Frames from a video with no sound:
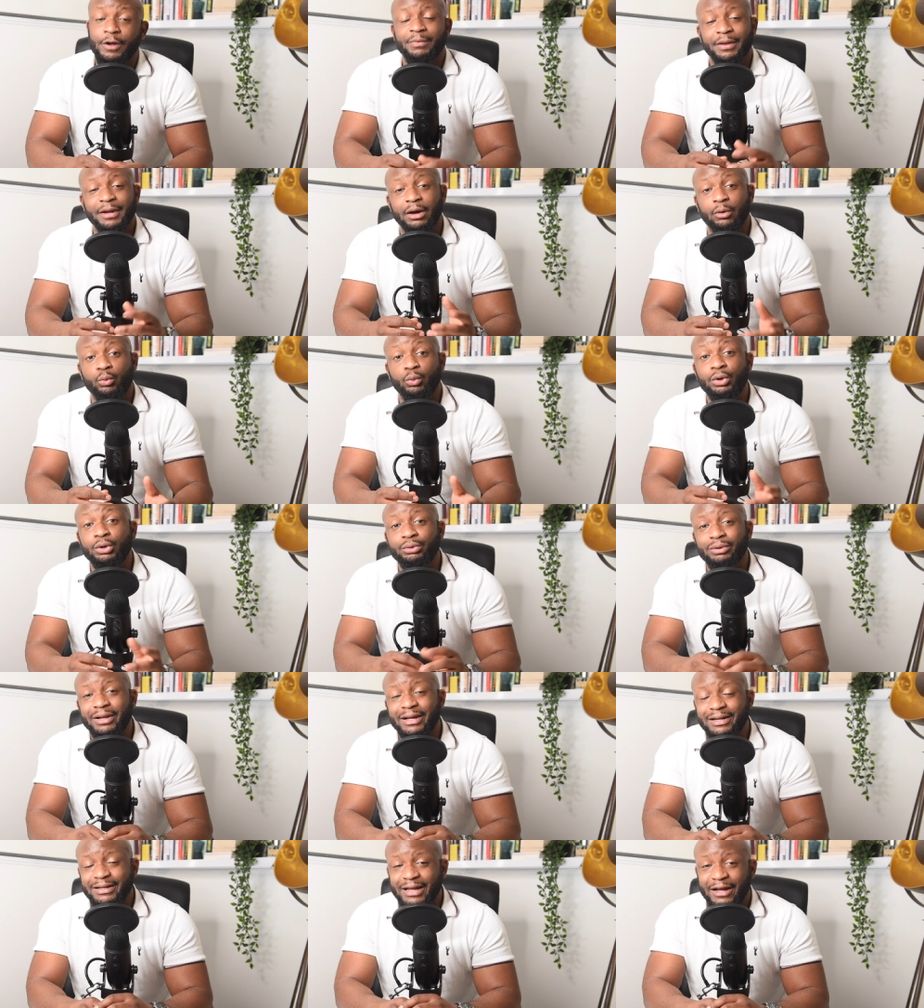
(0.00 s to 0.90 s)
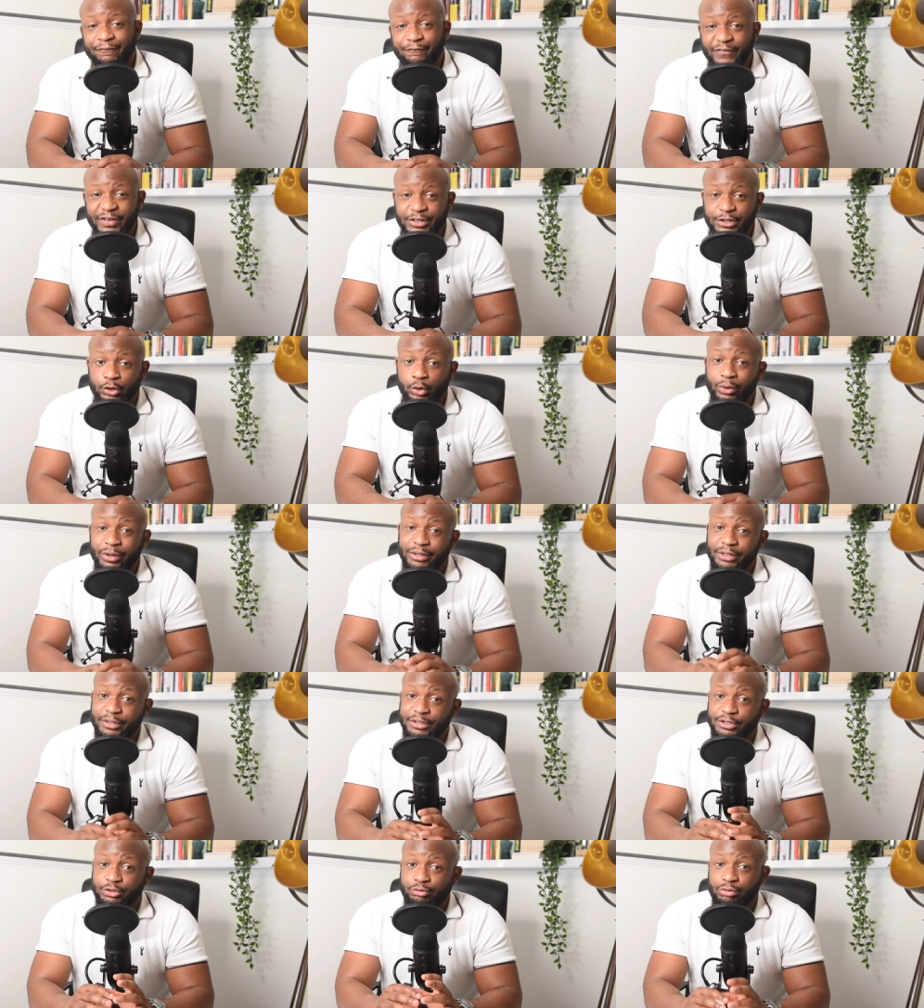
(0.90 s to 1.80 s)
and I will link that video in
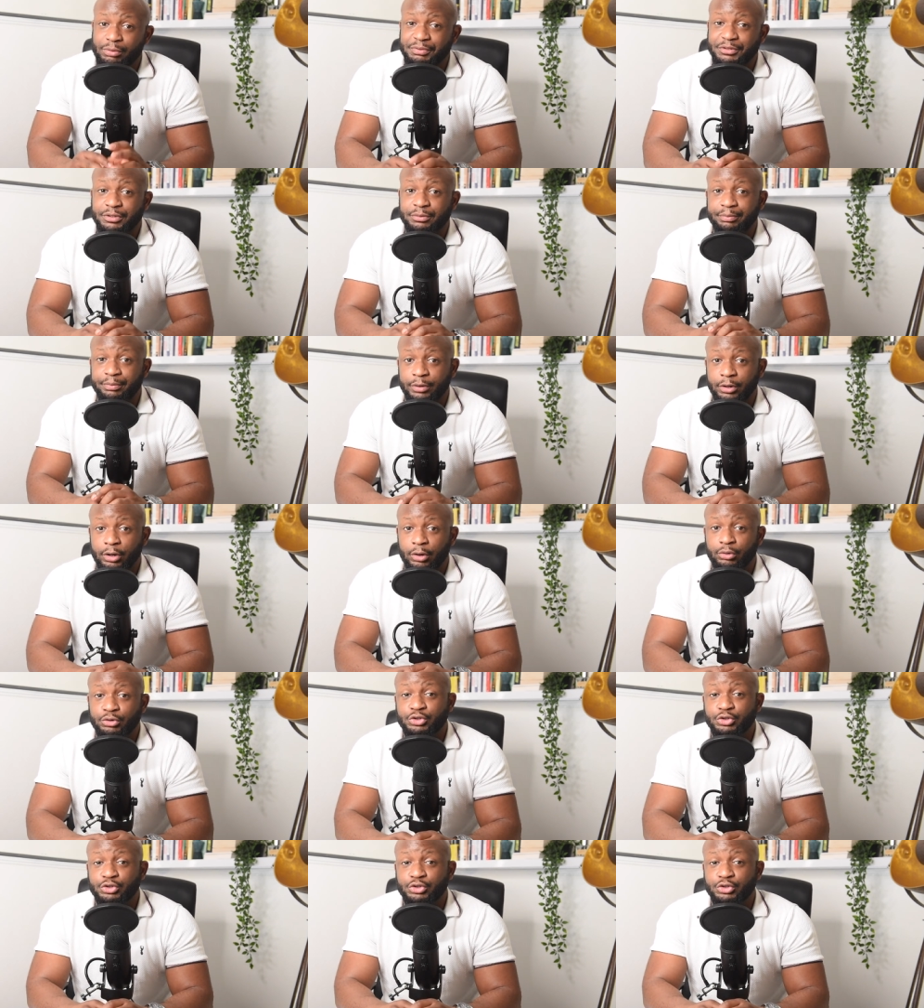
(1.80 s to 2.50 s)
the description below.